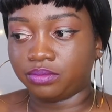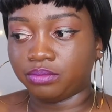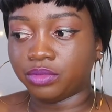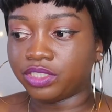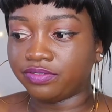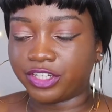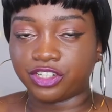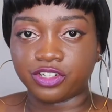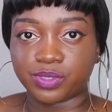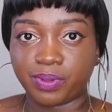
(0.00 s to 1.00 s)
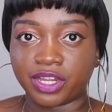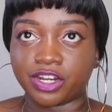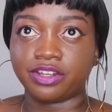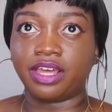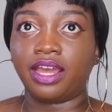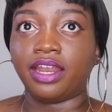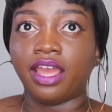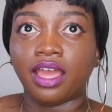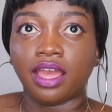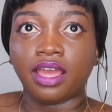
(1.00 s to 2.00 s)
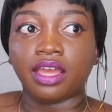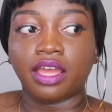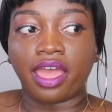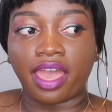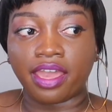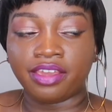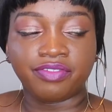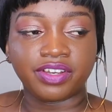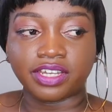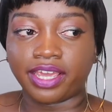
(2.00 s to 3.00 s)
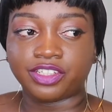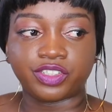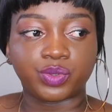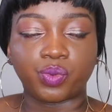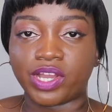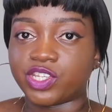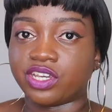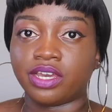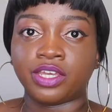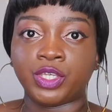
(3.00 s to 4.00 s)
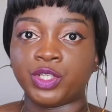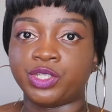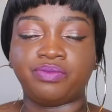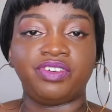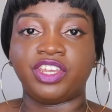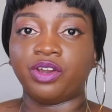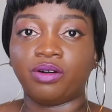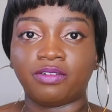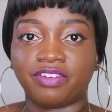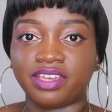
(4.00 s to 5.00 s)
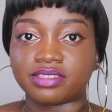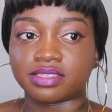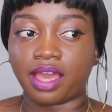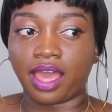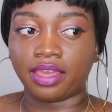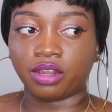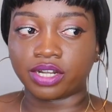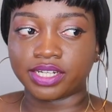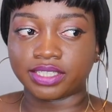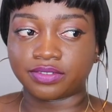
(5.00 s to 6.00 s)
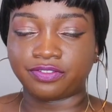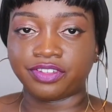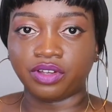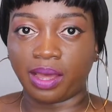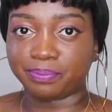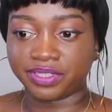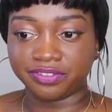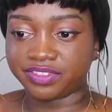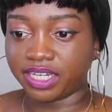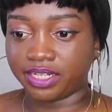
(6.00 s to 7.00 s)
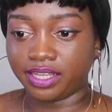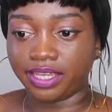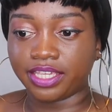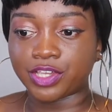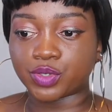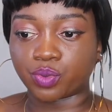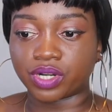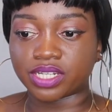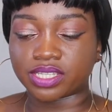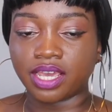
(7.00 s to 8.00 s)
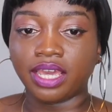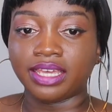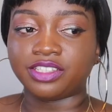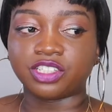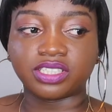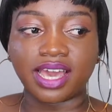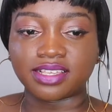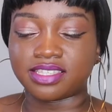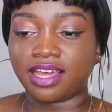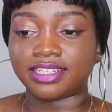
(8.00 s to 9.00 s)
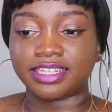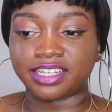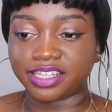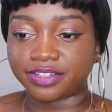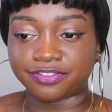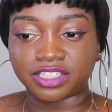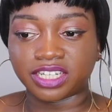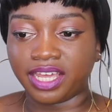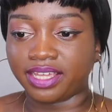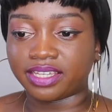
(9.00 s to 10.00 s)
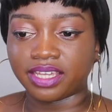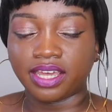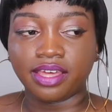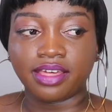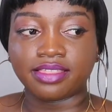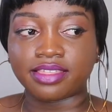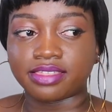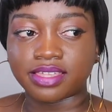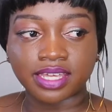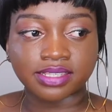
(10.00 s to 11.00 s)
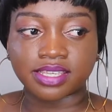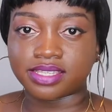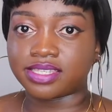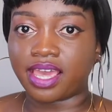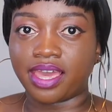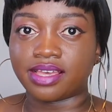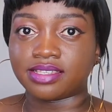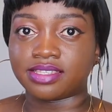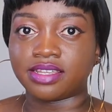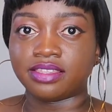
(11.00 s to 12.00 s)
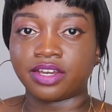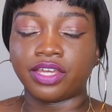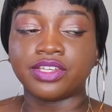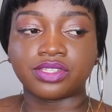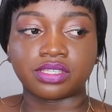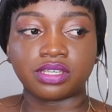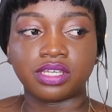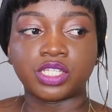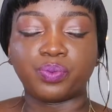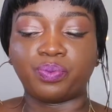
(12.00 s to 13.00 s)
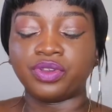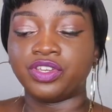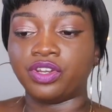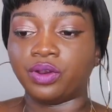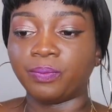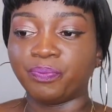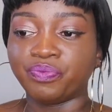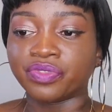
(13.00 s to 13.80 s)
motivational speaker that even like just watching a YouTube video of his, I always feel uplifted. Like his words, he just has that gift. Like the things he says, his you know,